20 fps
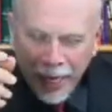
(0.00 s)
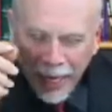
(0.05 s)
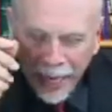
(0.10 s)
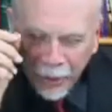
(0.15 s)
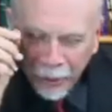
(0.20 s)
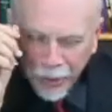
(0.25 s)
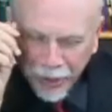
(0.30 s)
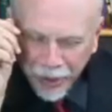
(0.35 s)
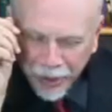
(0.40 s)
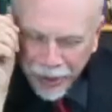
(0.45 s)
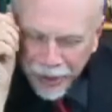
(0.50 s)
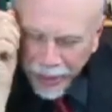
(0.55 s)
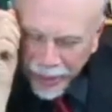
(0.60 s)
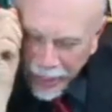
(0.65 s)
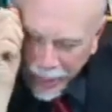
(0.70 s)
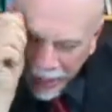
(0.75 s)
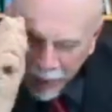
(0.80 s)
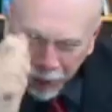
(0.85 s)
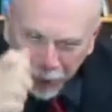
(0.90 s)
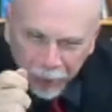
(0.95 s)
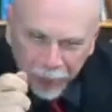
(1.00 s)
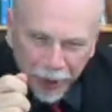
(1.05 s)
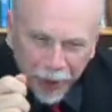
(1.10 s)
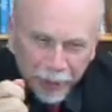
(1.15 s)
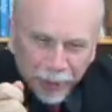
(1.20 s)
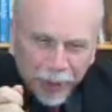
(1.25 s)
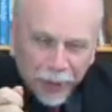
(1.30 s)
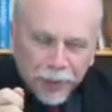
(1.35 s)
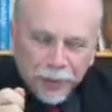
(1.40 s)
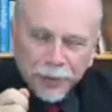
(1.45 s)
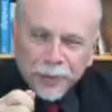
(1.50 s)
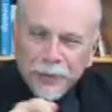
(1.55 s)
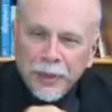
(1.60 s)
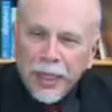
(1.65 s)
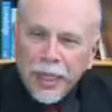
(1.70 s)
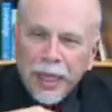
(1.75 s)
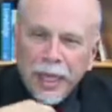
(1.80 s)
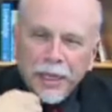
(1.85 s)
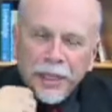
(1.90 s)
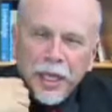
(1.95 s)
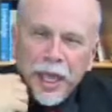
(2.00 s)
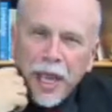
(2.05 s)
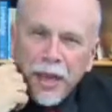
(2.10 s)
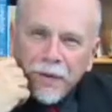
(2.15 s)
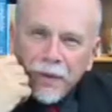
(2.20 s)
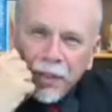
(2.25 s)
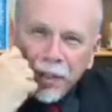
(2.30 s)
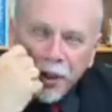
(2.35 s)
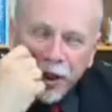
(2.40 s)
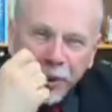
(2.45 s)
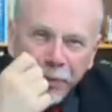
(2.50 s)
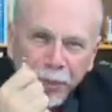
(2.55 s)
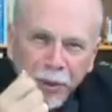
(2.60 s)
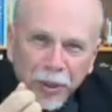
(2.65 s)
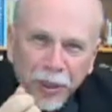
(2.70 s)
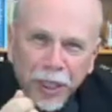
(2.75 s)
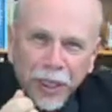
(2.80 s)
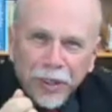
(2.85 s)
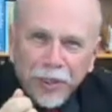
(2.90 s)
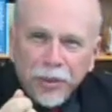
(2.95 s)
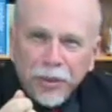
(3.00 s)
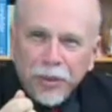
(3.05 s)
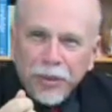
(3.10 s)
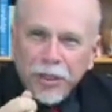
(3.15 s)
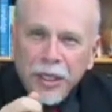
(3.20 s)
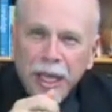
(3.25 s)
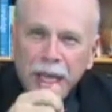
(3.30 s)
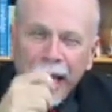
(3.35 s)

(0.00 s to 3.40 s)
And we need to help people to have simple answers.